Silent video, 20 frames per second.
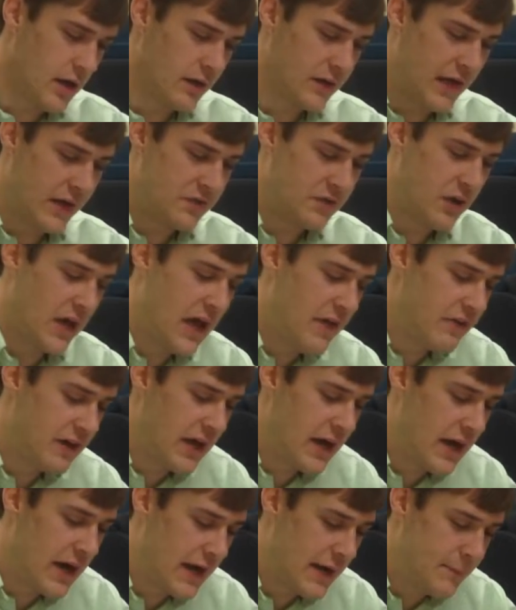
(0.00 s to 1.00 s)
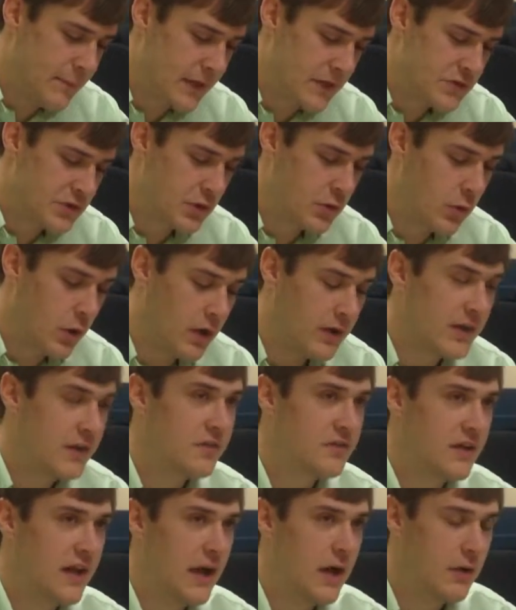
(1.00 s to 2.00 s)
okay, so having high picture quality
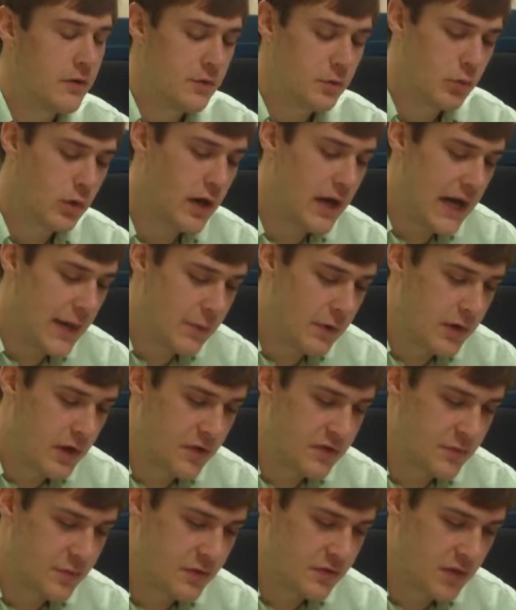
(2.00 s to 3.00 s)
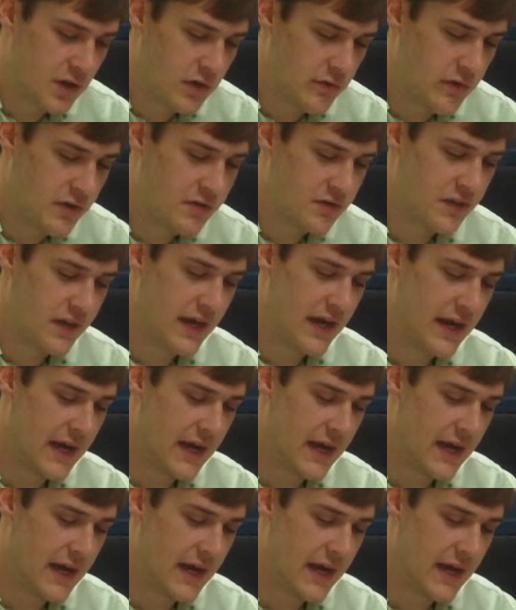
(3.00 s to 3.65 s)
and sound, reliable customer service,